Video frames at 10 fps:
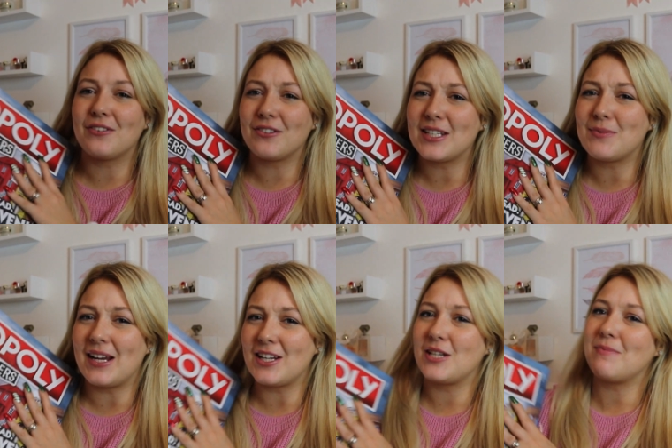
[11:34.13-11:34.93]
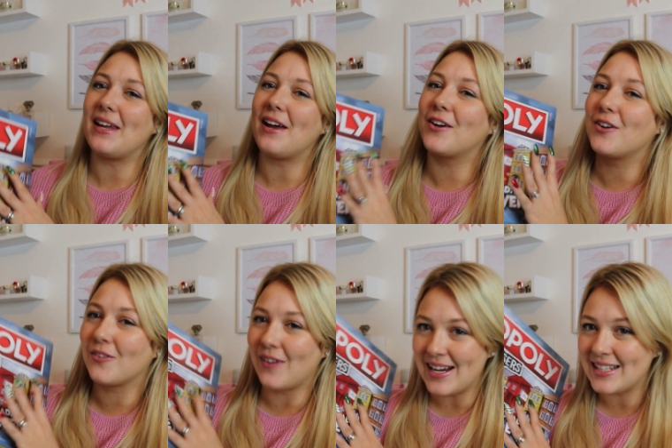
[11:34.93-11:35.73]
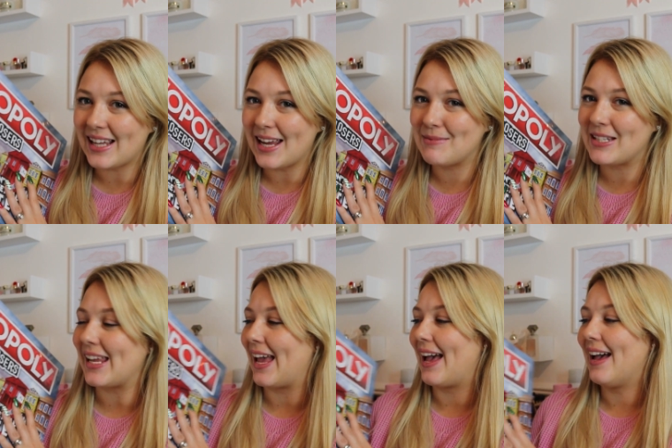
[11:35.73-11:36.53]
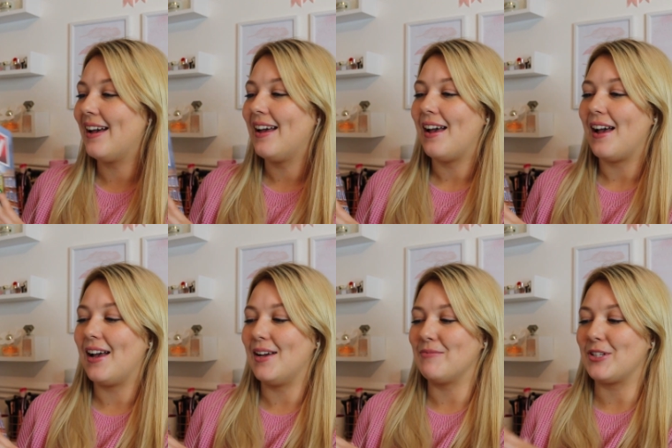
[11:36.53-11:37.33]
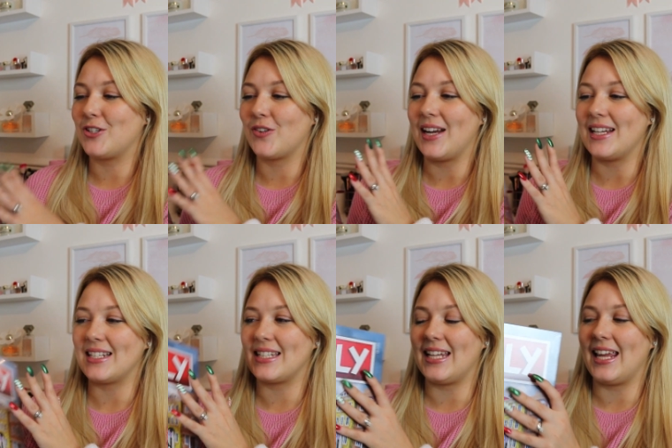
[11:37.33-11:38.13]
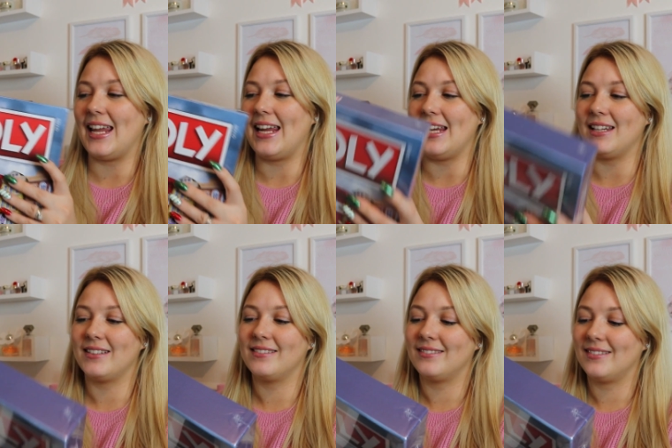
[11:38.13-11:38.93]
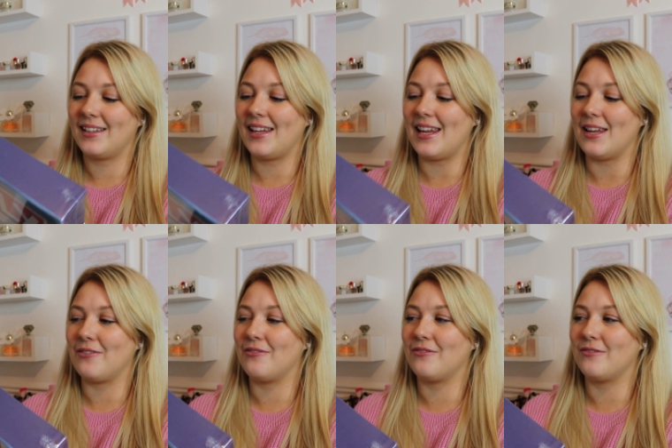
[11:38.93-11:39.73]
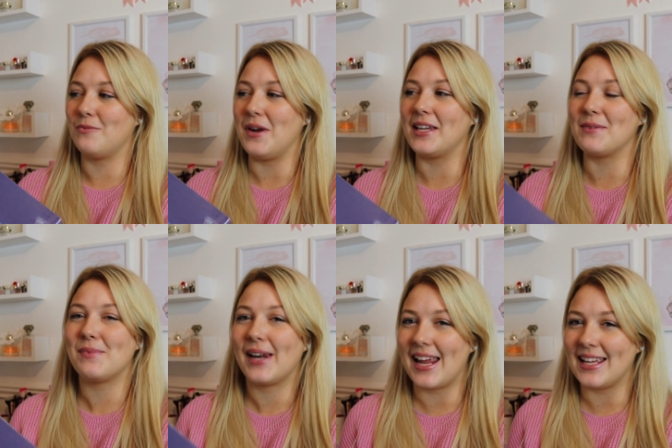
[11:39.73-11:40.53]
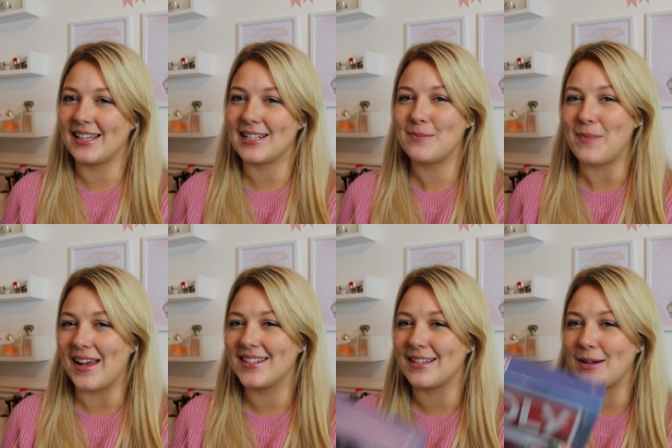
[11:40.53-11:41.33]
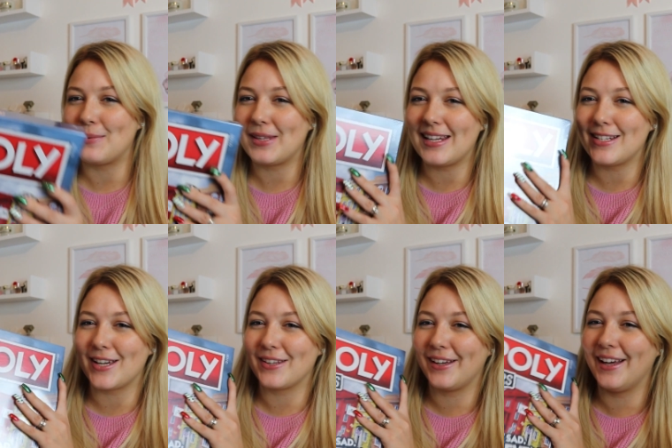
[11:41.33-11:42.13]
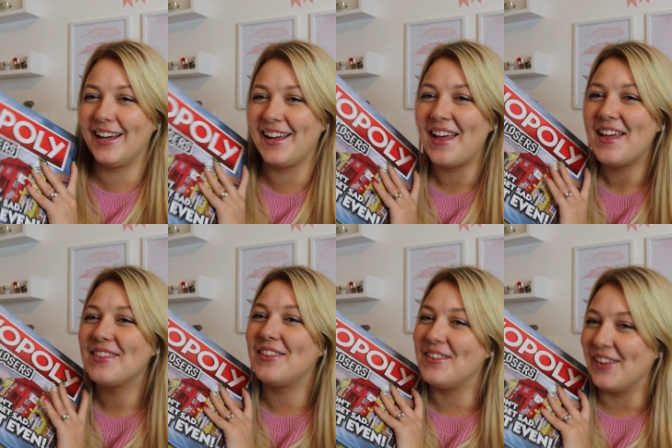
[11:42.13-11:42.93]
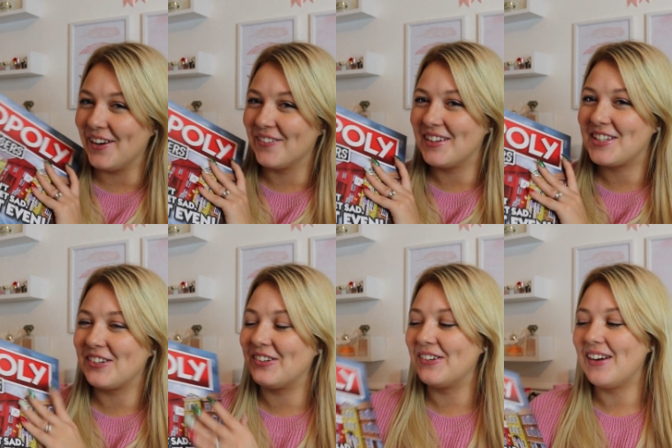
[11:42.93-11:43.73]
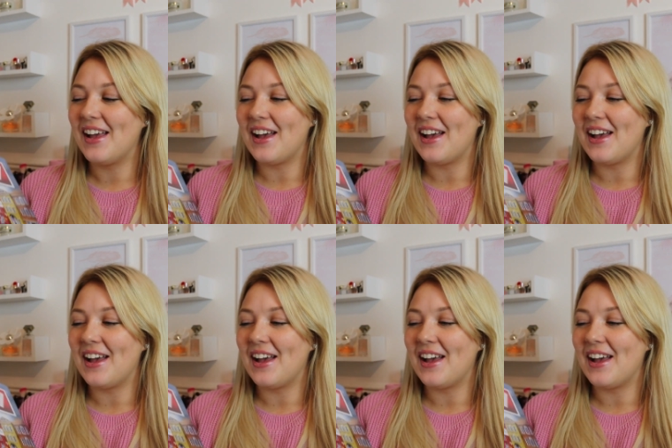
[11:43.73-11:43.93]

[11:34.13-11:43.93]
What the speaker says: I thought this would actually be a great game to get, to try and see if we can play this better with each other than the original.